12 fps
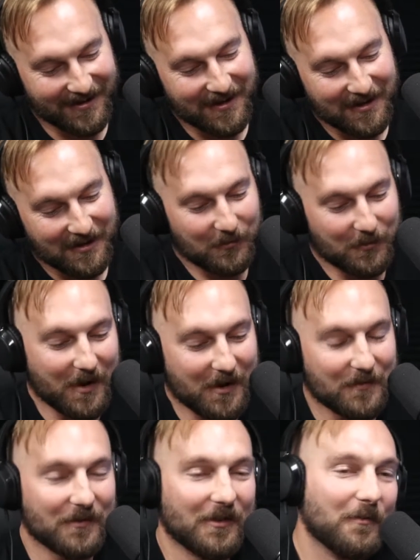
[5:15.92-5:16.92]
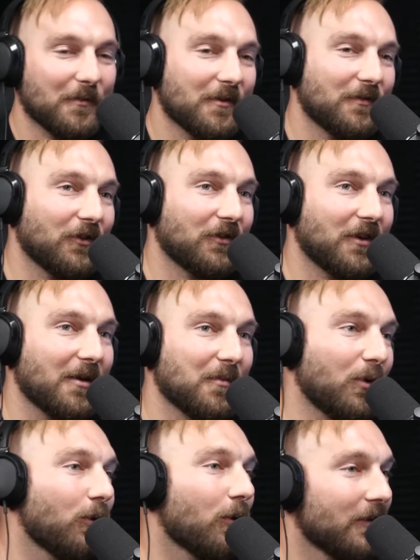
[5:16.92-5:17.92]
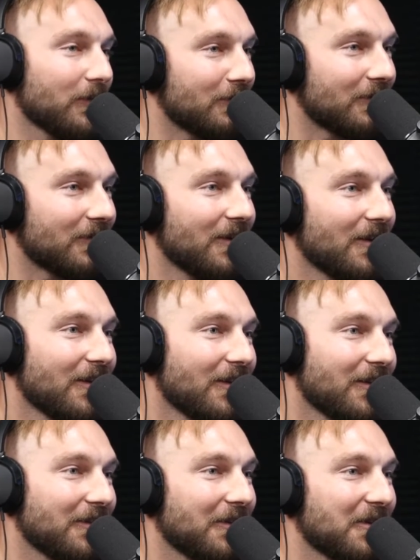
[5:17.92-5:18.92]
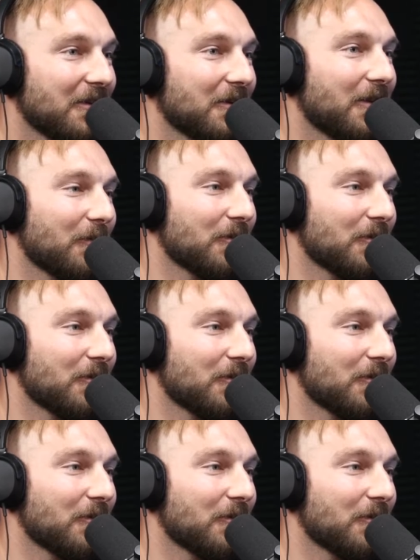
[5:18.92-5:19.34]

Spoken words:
Well, maybe then we've just gotten bored. Like we just